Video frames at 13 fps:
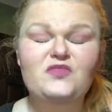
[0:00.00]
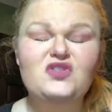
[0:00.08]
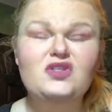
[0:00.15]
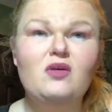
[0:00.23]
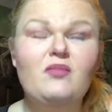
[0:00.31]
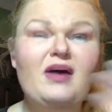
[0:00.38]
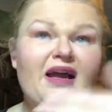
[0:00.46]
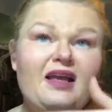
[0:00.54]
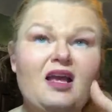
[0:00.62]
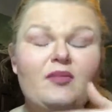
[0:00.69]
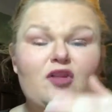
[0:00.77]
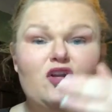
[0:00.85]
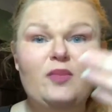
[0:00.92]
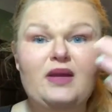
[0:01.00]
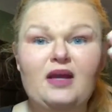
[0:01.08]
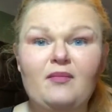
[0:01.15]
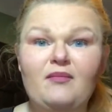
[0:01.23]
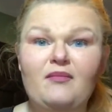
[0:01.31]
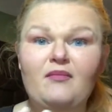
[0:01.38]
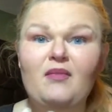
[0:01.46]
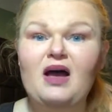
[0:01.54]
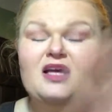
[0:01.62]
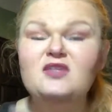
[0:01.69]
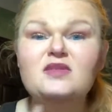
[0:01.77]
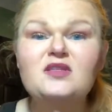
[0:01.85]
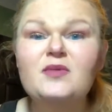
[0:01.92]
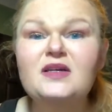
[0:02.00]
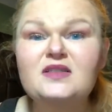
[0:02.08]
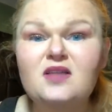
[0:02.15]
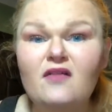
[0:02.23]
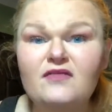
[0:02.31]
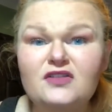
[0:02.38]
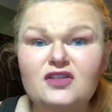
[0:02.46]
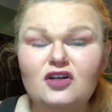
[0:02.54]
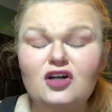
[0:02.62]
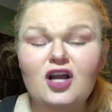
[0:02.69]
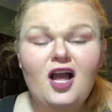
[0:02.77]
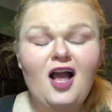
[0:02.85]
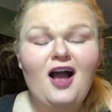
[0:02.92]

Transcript: So backing up a little bit, my husband's a police officer.